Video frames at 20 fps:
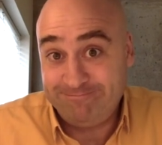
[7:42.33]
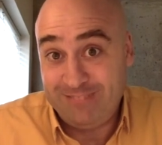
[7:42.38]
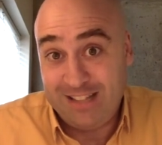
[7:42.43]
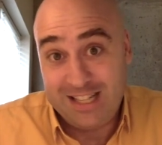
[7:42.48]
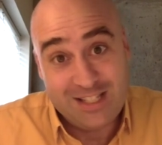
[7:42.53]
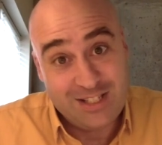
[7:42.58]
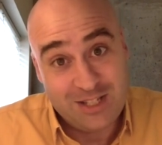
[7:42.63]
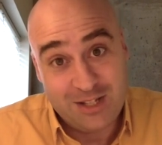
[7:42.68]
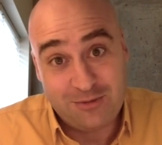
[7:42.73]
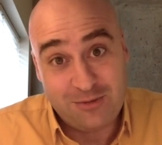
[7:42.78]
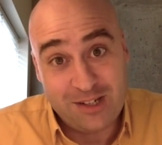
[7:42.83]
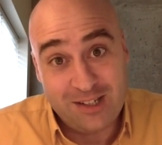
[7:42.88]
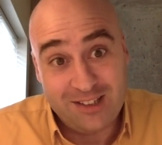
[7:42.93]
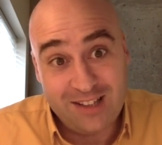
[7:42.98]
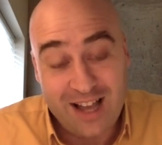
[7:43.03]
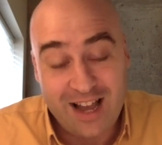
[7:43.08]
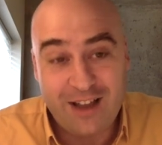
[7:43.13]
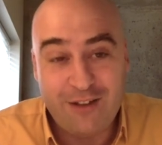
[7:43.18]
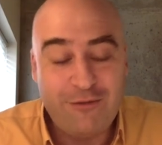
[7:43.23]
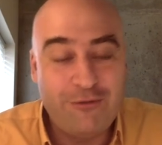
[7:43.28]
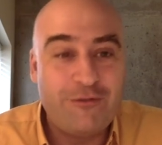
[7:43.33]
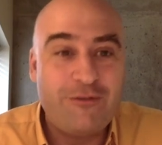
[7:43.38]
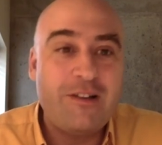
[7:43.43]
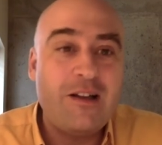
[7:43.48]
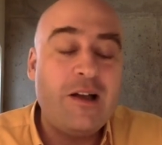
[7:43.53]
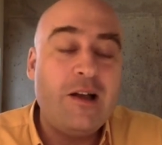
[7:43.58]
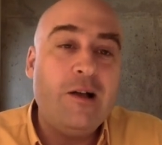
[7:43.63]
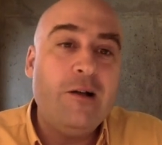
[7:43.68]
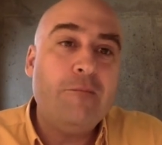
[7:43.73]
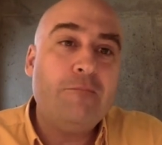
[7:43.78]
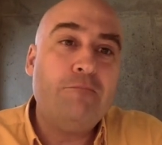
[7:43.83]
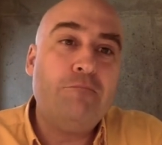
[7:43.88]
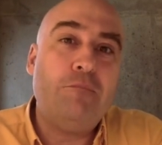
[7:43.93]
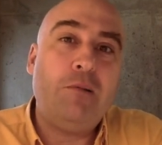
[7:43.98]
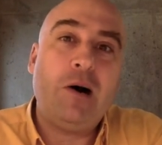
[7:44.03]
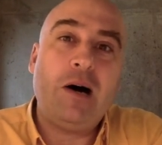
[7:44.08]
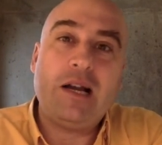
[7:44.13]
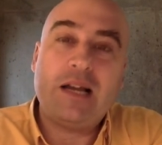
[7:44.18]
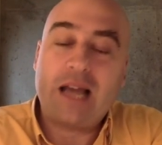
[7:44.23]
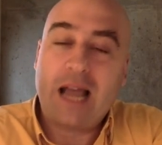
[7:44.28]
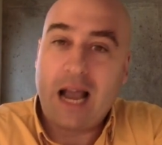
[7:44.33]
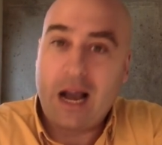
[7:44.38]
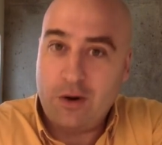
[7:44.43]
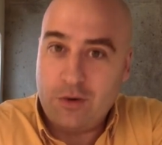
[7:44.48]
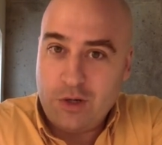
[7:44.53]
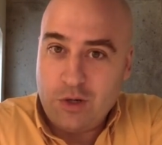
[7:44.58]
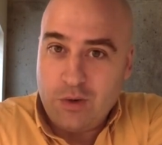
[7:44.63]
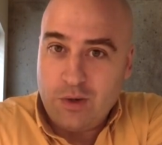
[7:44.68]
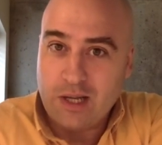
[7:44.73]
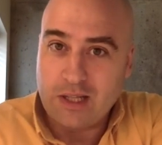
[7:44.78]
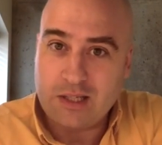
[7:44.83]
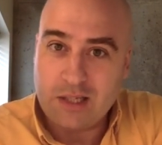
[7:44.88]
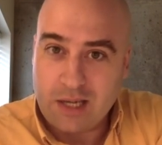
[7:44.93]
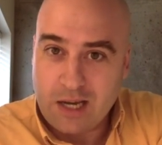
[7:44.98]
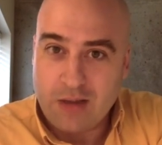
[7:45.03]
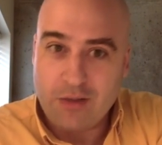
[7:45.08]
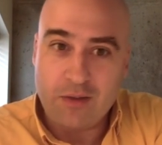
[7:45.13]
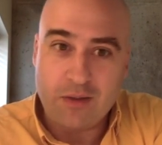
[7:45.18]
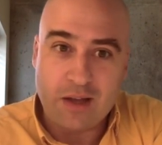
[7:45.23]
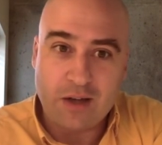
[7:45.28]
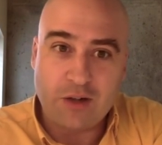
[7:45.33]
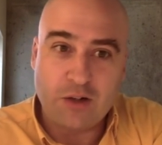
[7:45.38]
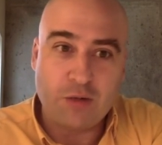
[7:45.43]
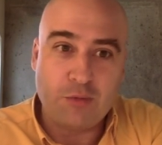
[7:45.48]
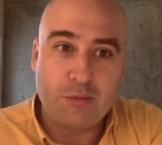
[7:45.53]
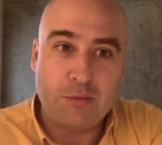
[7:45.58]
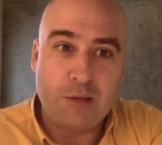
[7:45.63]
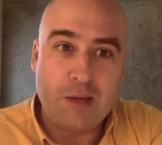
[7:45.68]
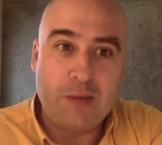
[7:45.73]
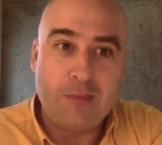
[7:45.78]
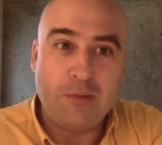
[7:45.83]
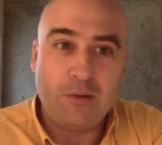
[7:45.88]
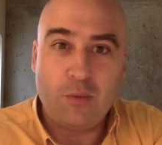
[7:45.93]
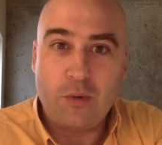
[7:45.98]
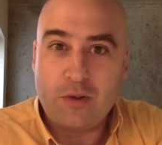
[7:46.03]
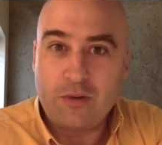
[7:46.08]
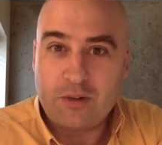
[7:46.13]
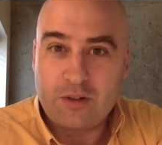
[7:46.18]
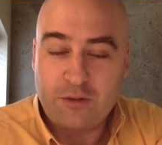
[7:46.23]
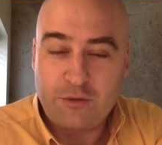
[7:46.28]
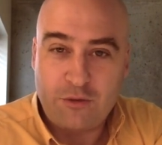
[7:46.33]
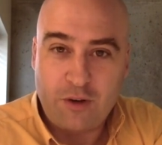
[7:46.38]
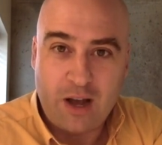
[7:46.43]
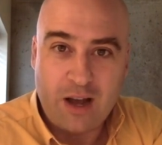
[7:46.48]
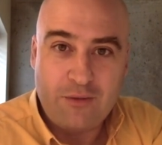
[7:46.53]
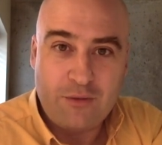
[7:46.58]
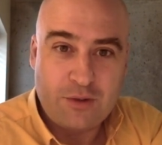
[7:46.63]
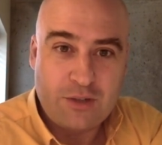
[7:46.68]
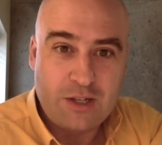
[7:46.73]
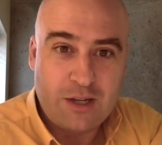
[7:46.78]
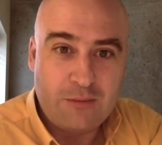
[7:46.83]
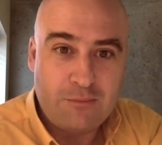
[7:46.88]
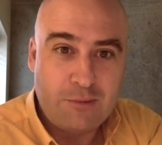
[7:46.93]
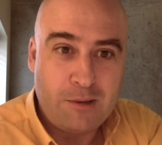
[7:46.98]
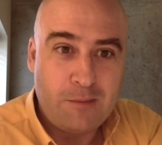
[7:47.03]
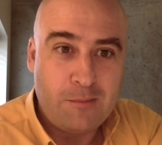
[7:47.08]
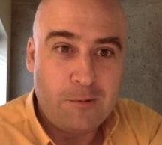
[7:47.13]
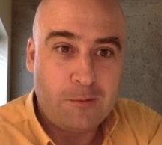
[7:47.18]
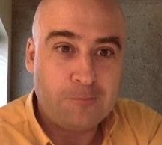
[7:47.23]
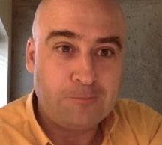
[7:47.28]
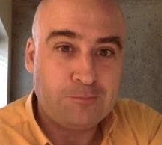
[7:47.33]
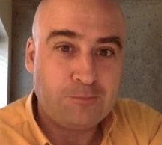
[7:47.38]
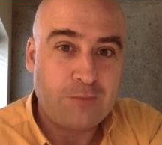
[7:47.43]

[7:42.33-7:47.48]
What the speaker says: It's in real life, but how do you get together that group of people, whether it's 5 or 10 people?